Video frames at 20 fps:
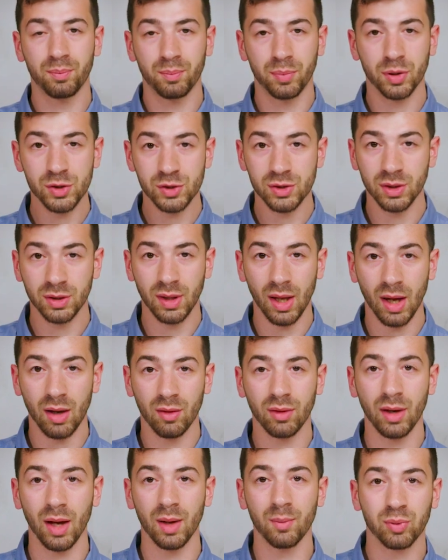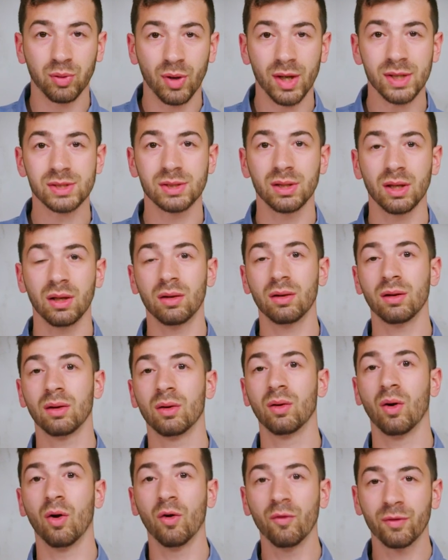pushed it down, I pressed it
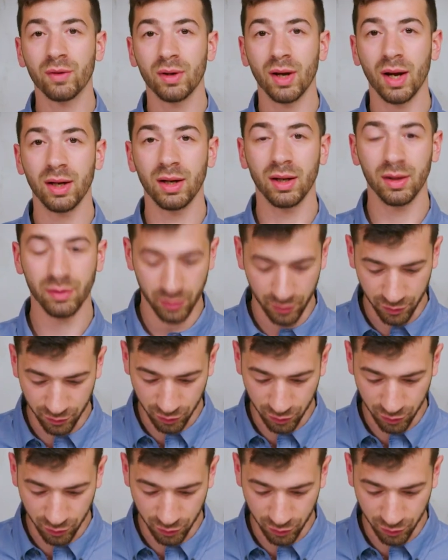overnight in the